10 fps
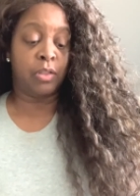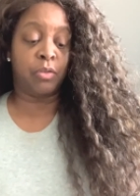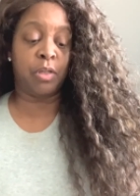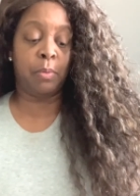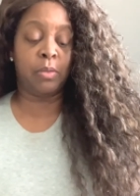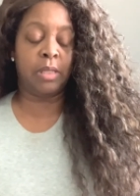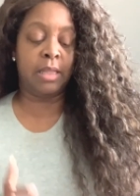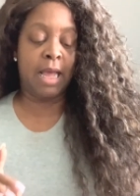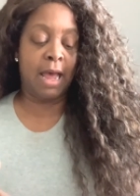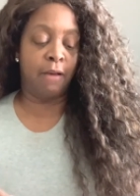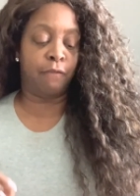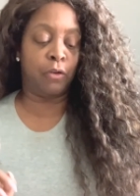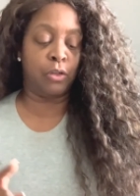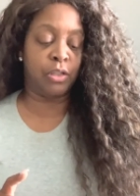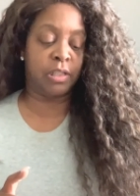So she posted that
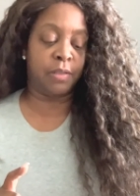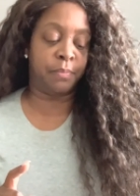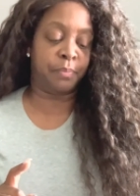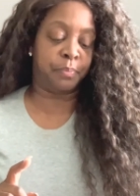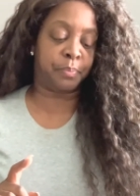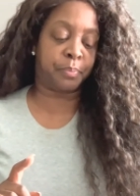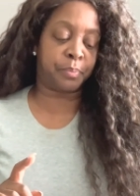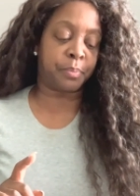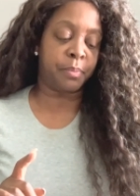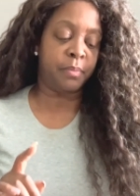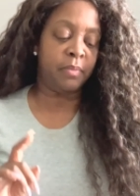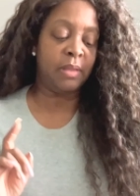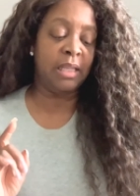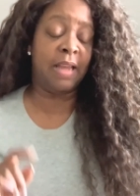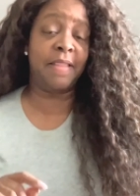first.
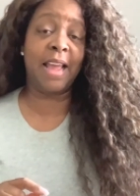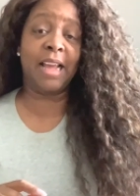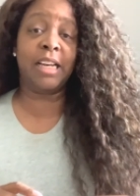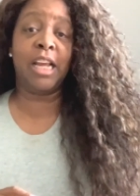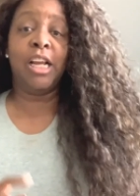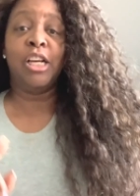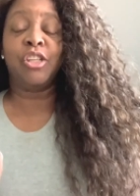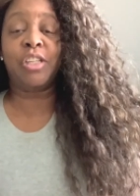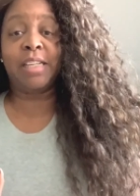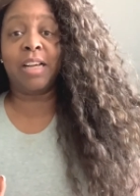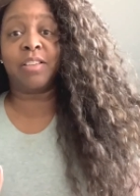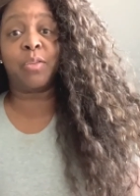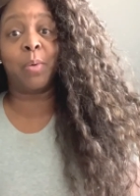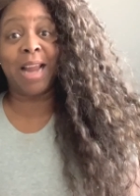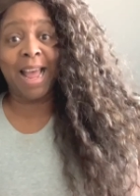And then she tells
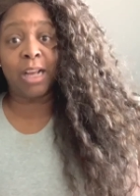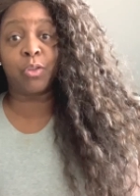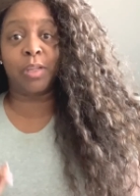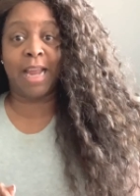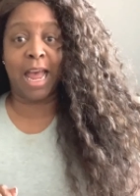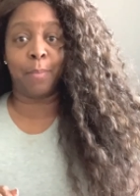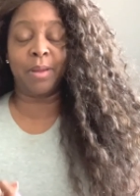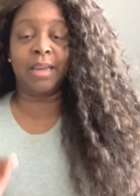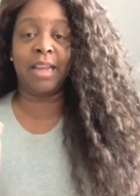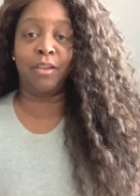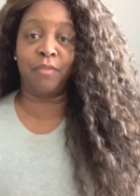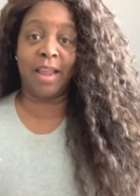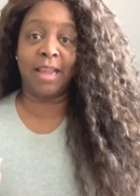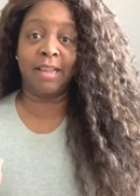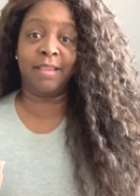us what actually happened in
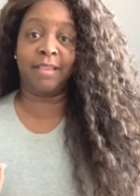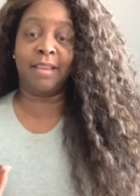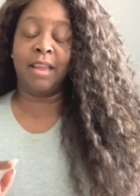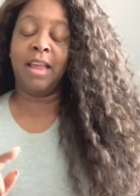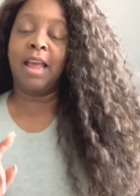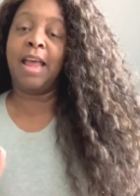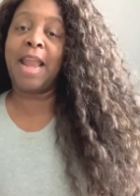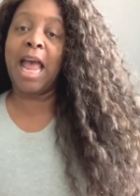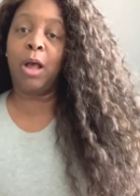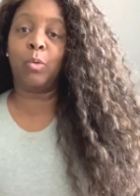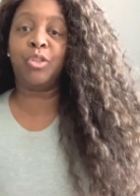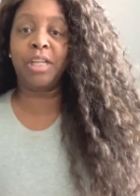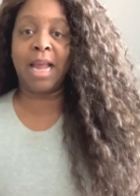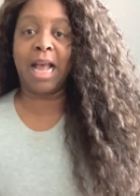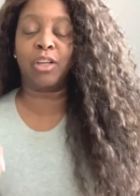Vegas and how
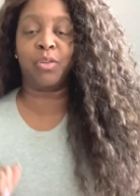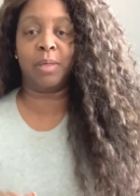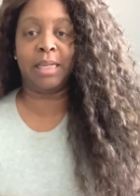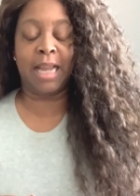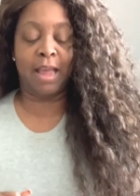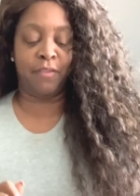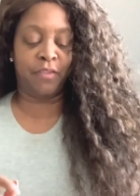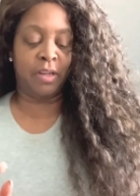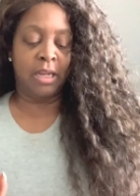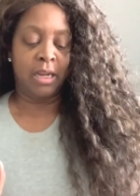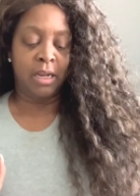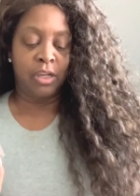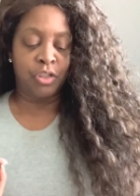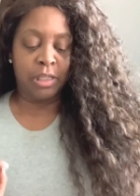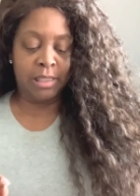she actually left.
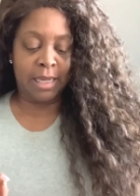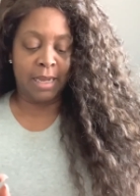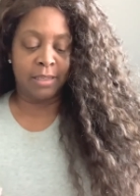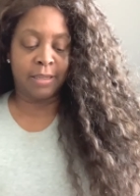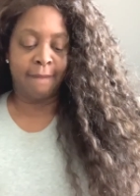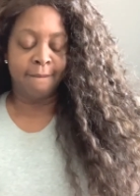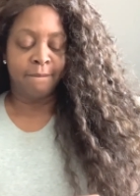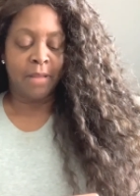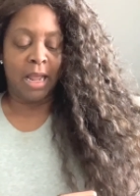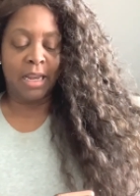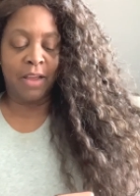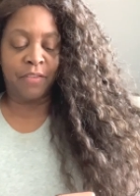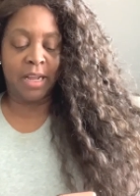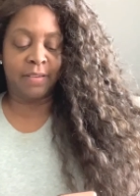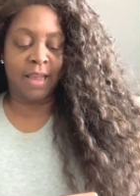She says, I
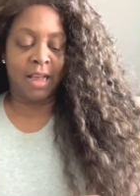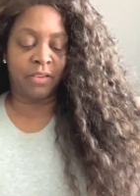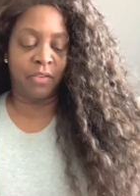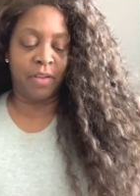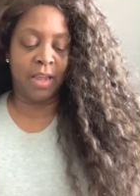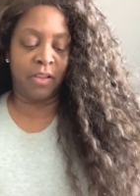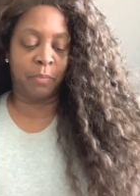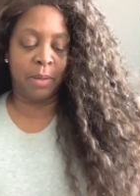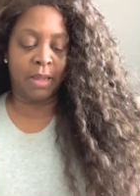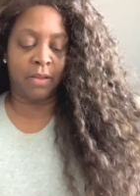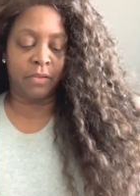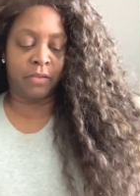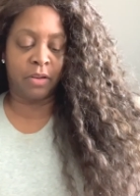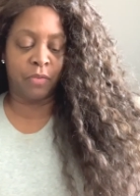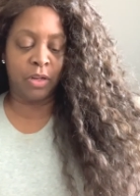left Ed's ass in Vegas
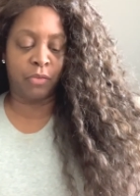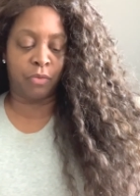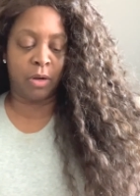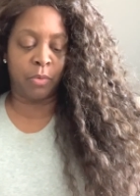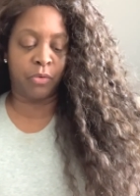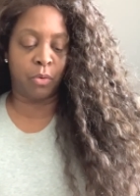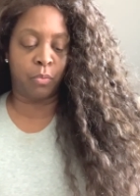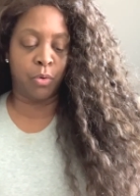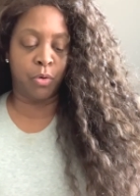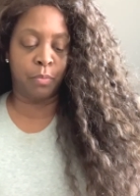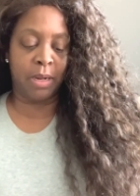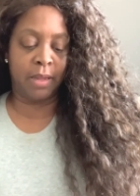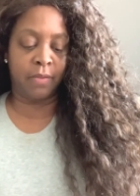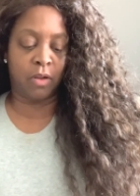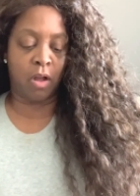because Tiffany's friend was so rude
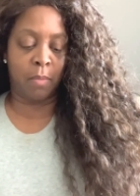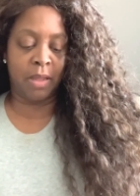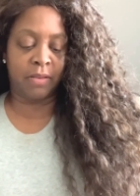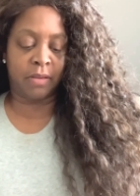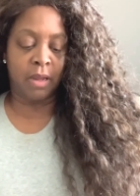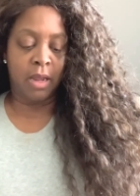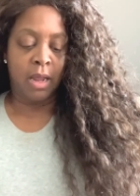making the comments